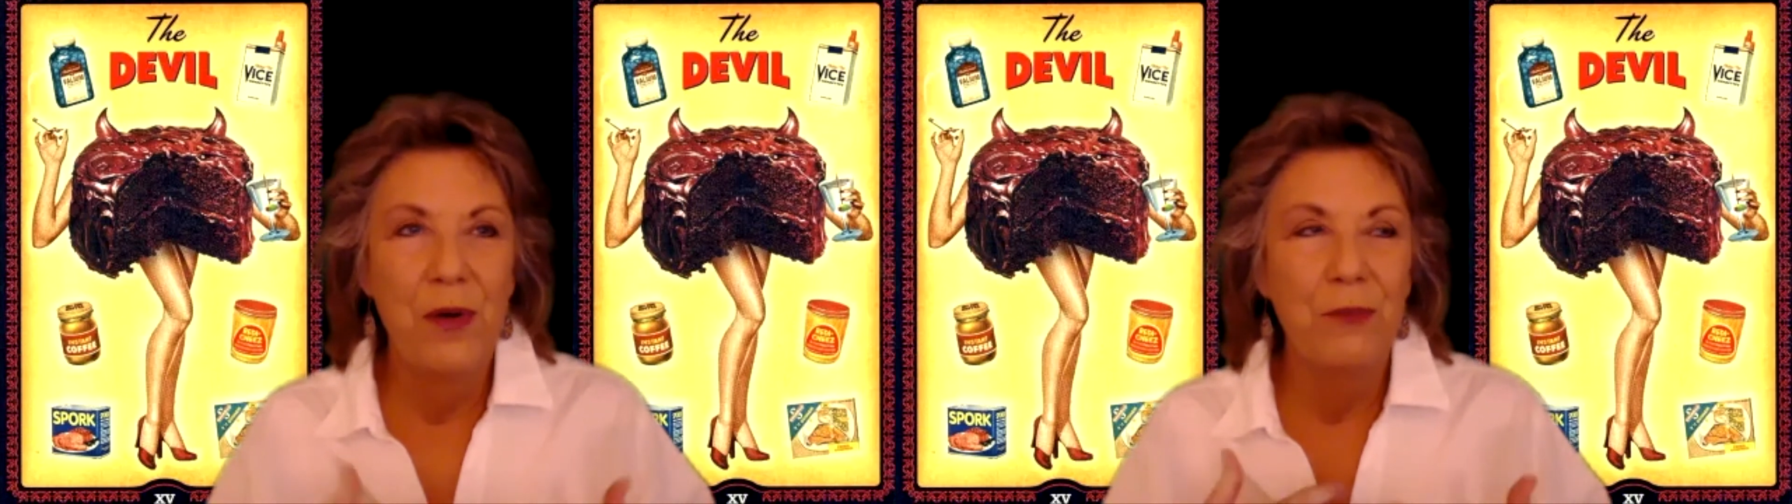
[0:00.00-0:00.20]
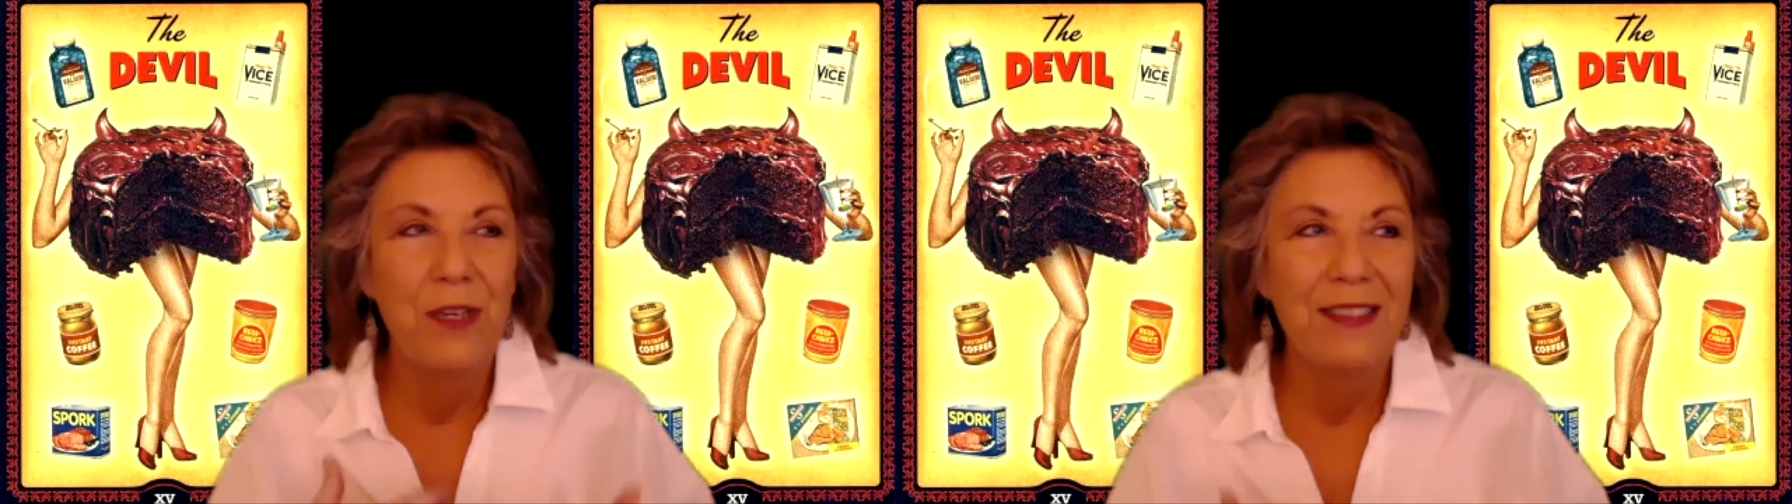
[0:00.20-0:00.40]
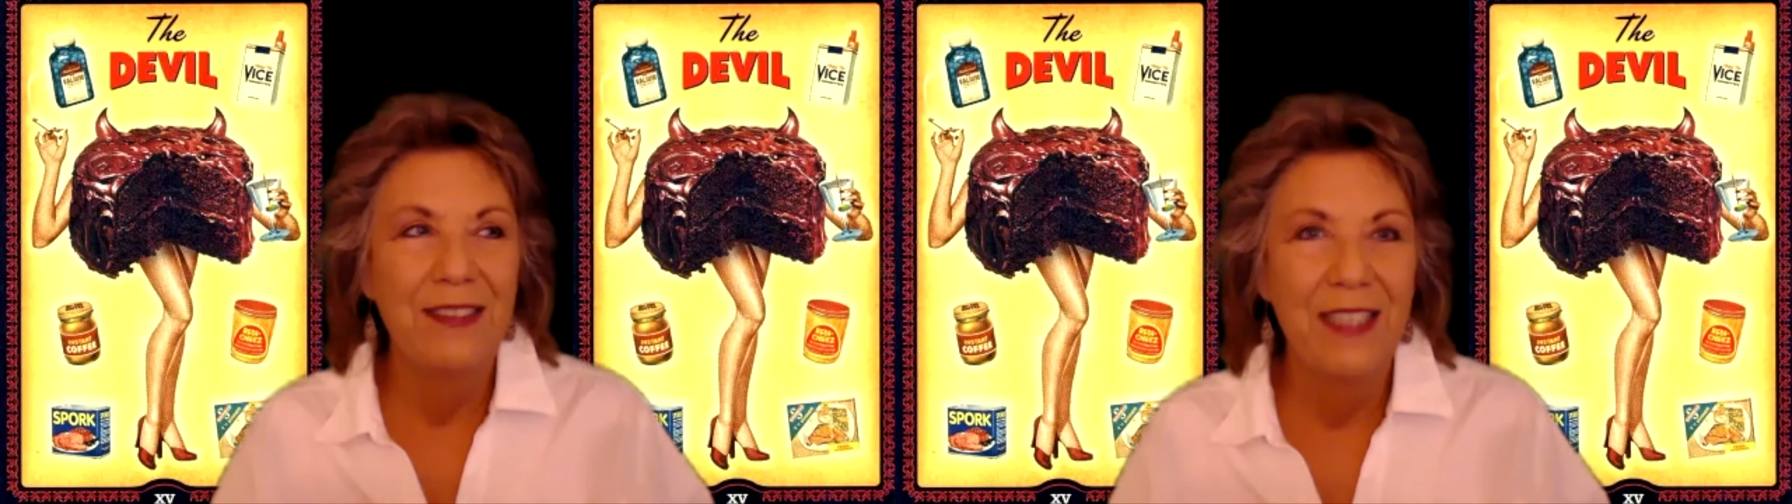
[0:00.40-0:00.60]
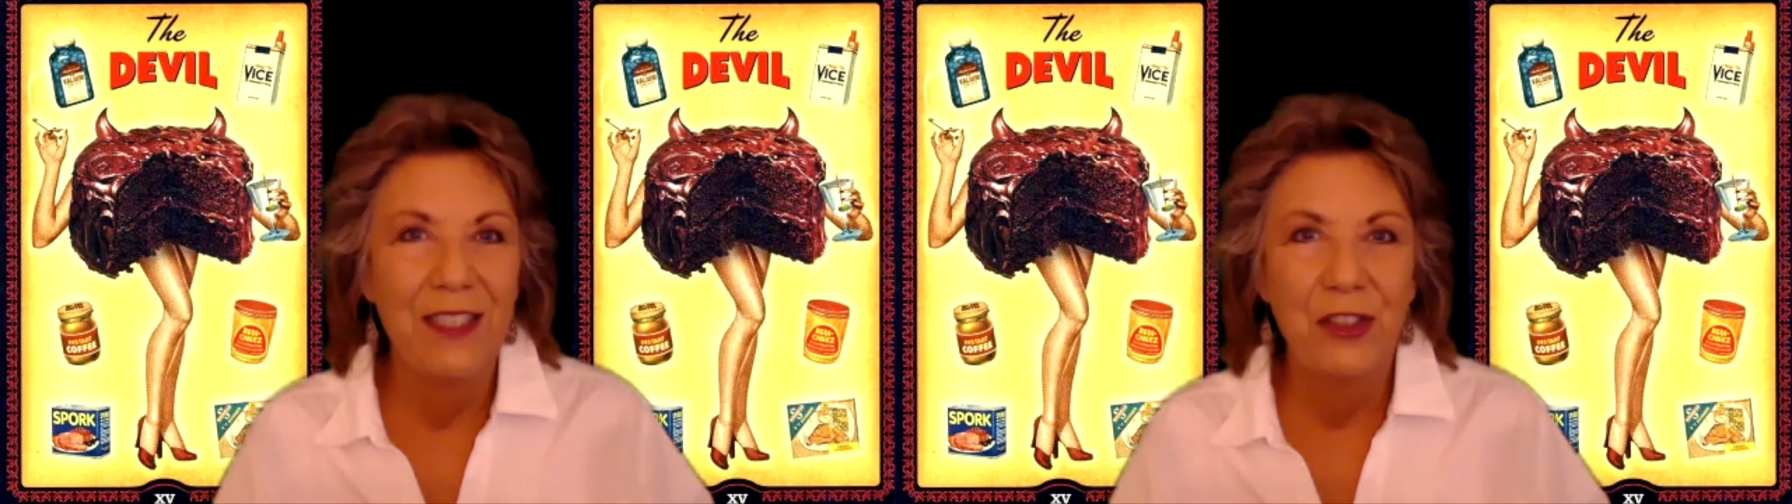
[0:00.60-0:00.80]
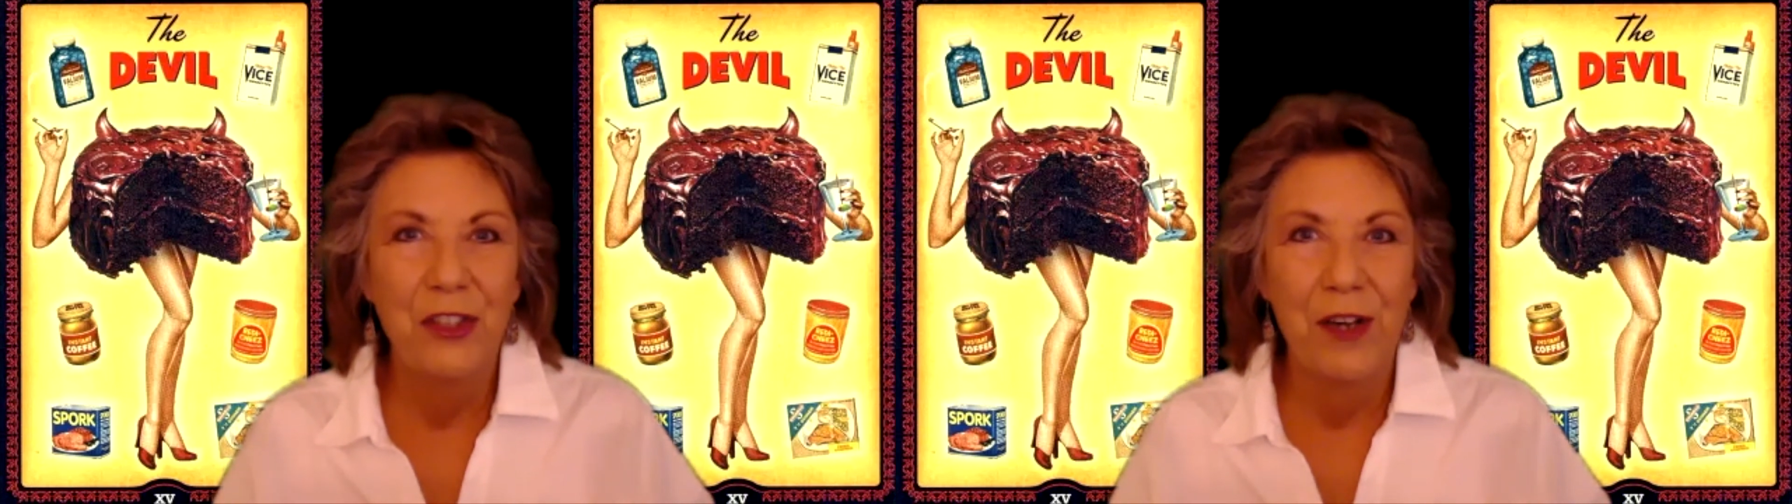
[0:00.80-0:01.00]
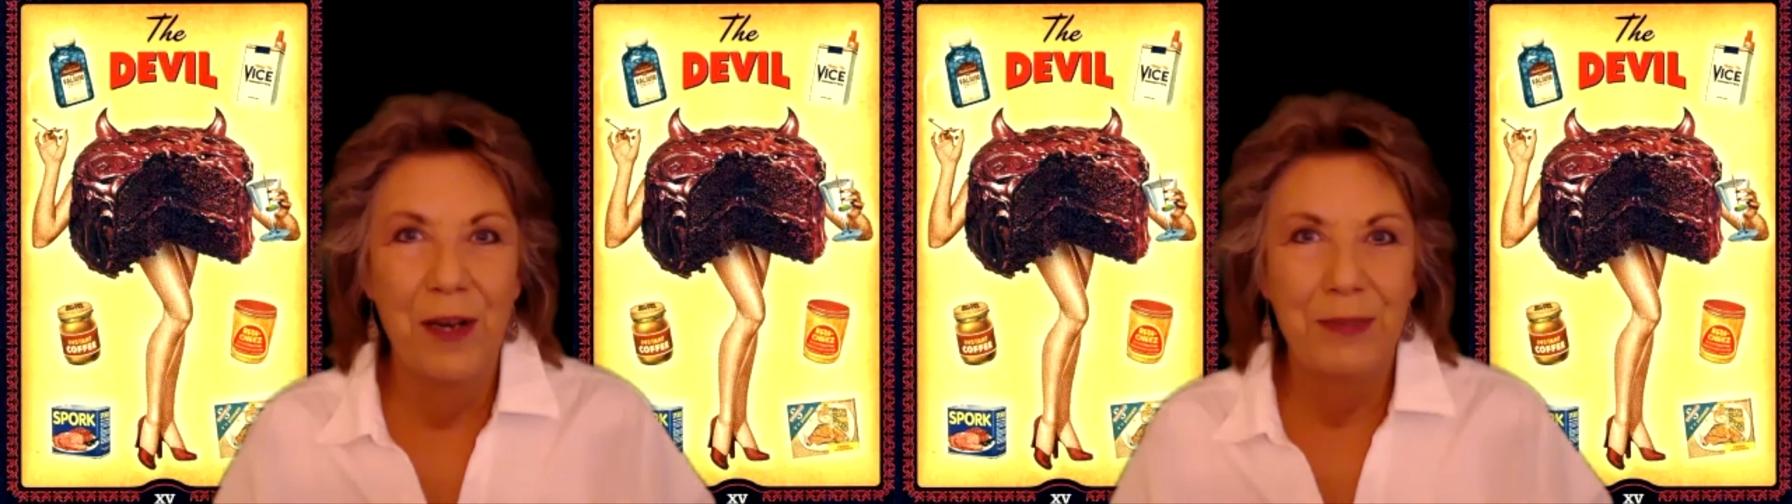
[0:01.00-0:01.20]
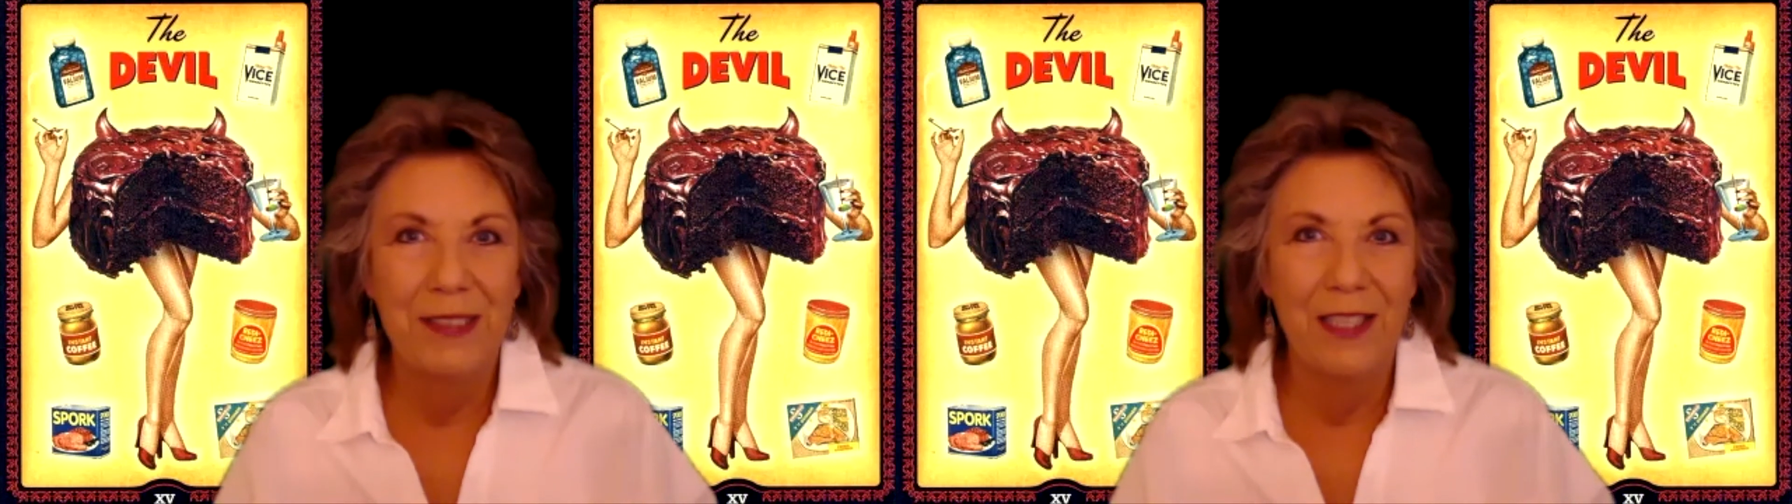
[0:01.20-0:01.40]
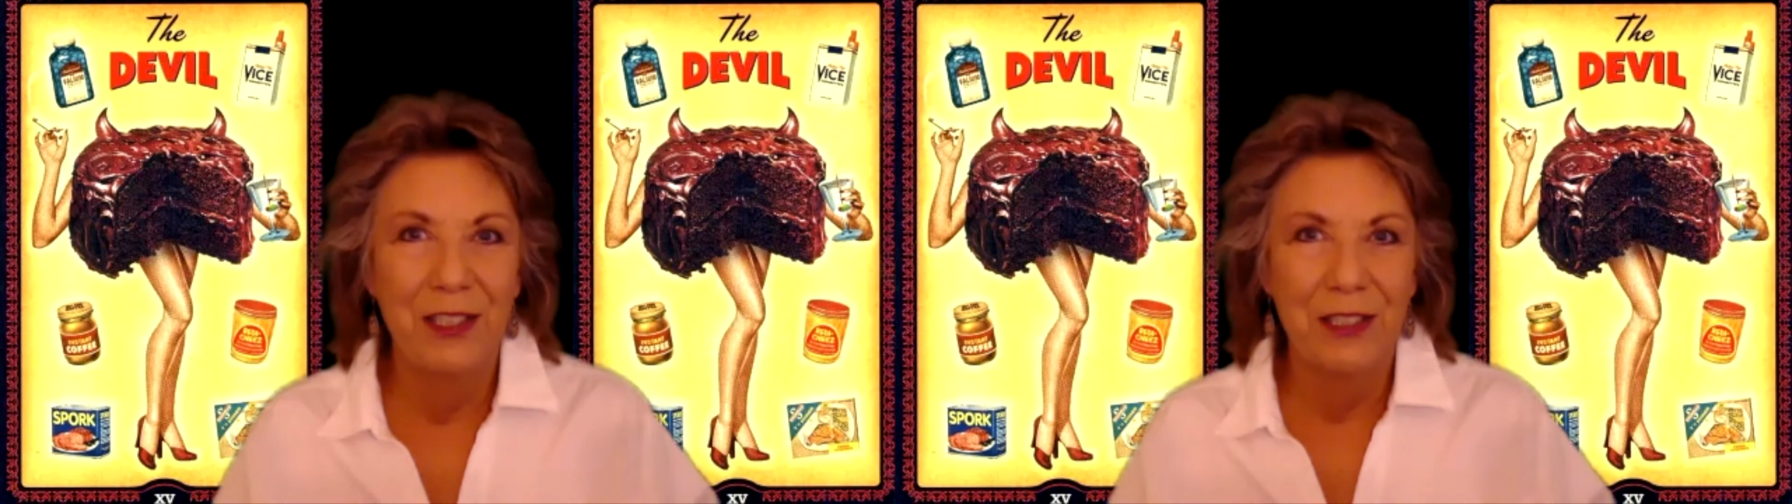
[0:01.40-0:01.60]
resist your
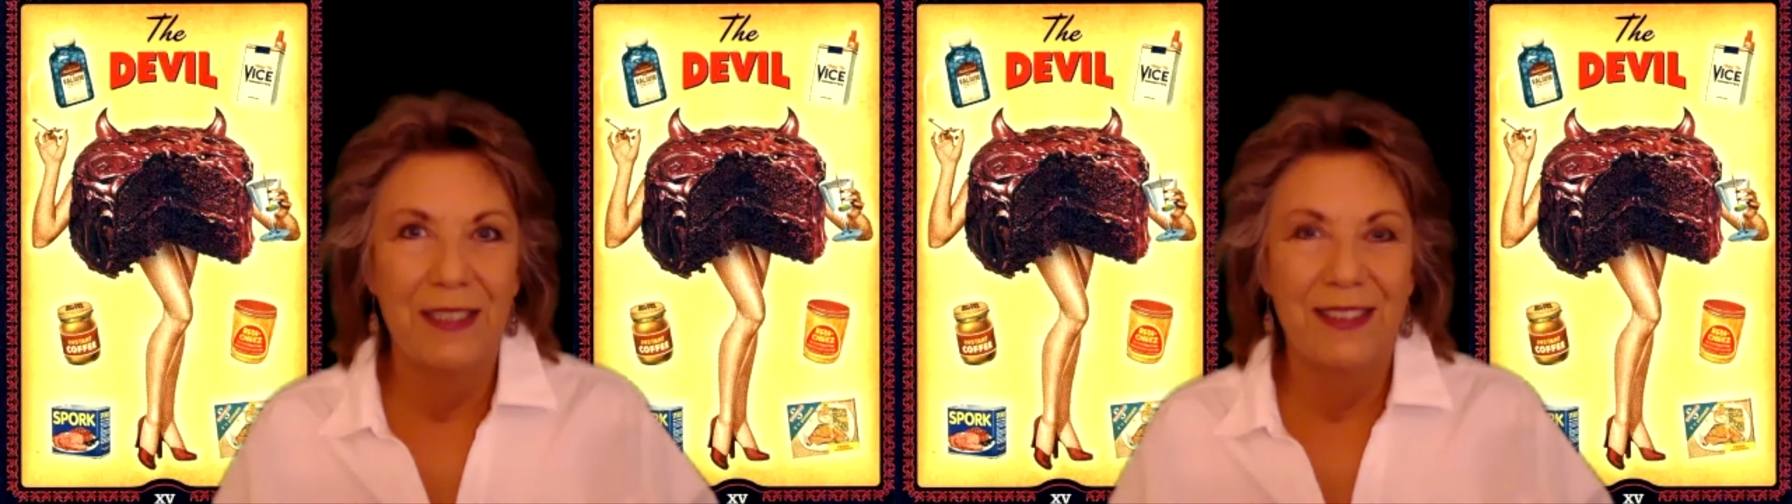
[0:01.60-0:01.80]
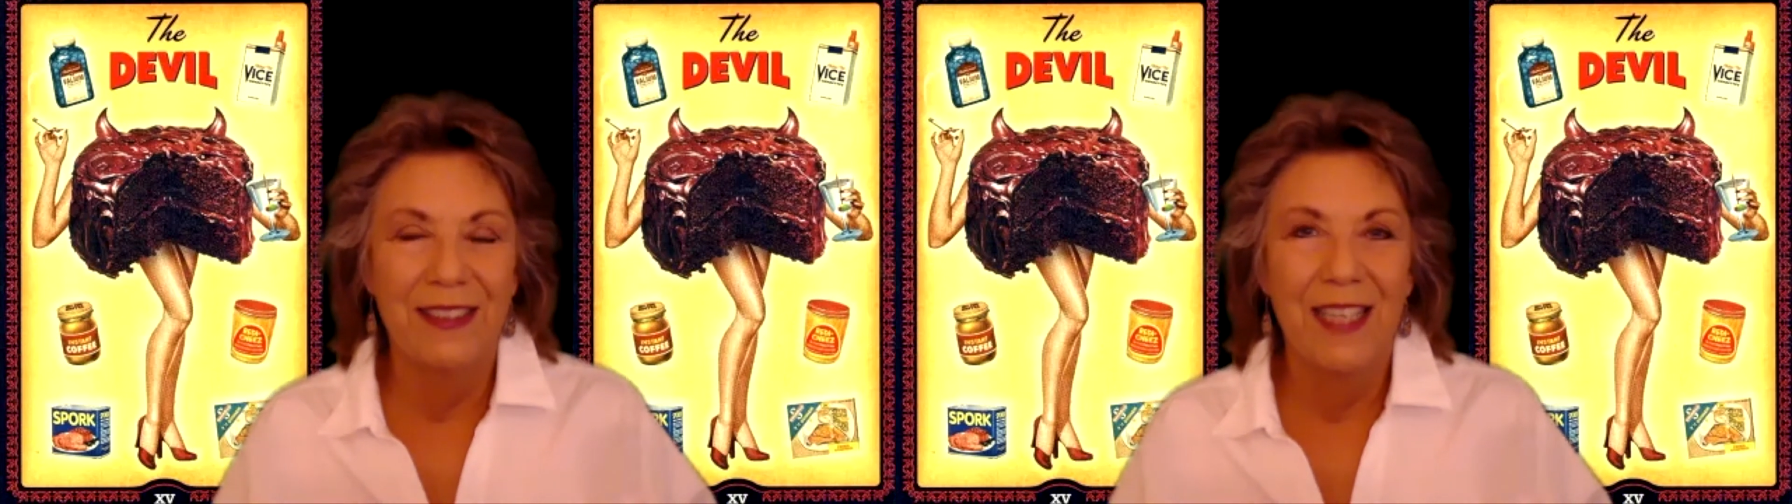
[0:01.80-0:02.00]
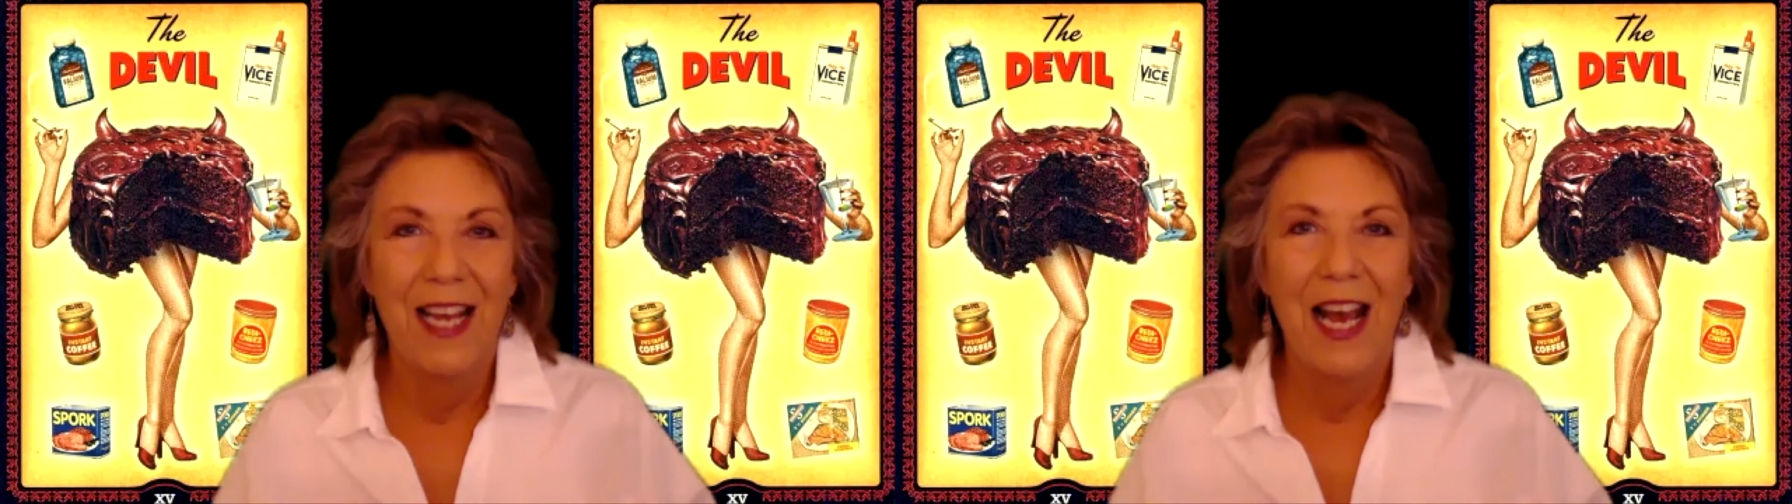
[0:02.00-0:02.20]
obsessions